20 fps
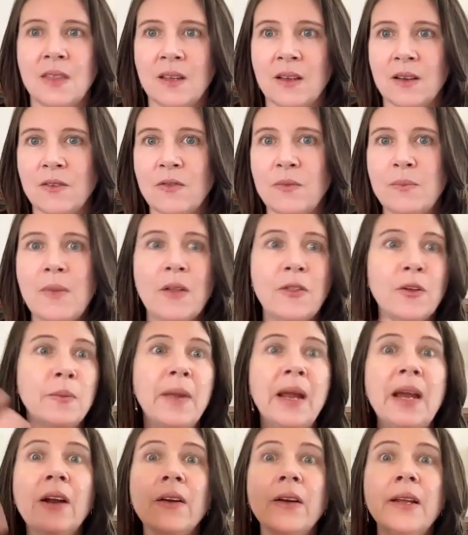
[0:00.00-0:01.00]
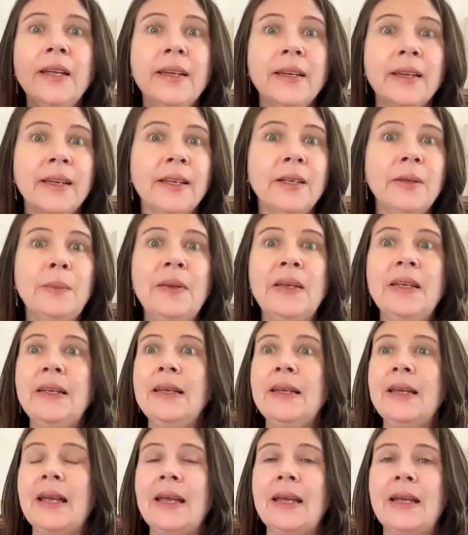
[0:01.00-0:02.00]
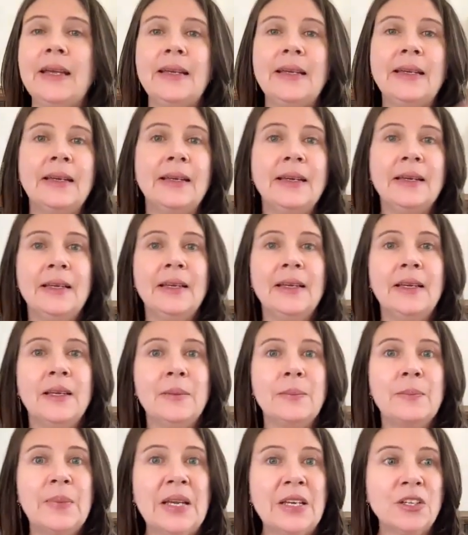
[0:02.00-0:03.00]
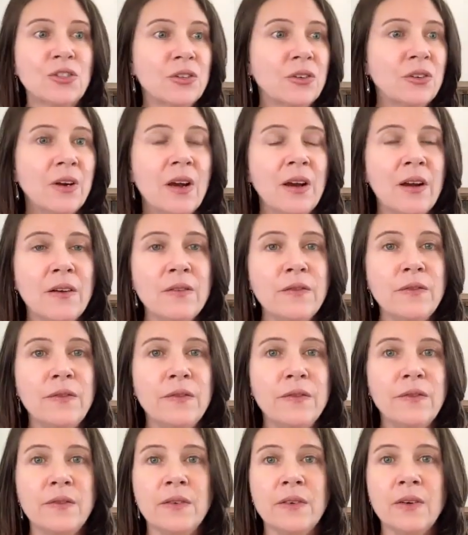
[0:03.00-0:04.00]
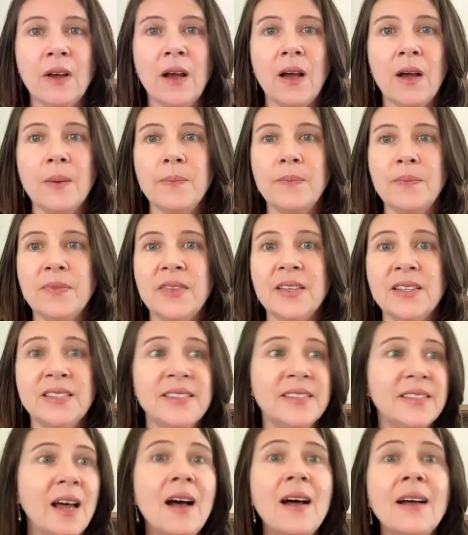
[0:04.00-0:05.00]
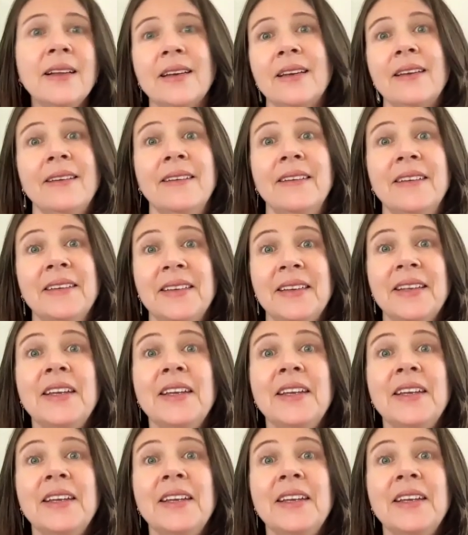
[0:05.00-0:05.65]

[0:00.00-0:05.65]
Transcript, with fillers: of Mother Mary. It can be a picture of the sun.